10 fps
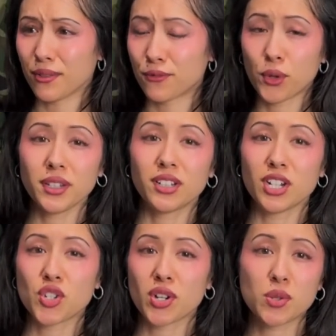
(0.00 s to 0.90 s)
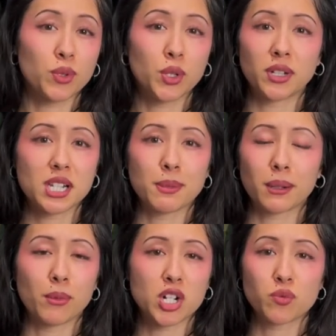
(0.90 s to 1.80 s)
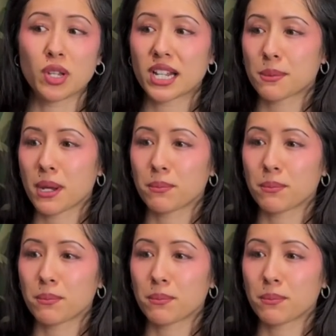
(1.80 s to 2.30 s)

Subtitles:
For the t-shirts, we don't expect much. We expect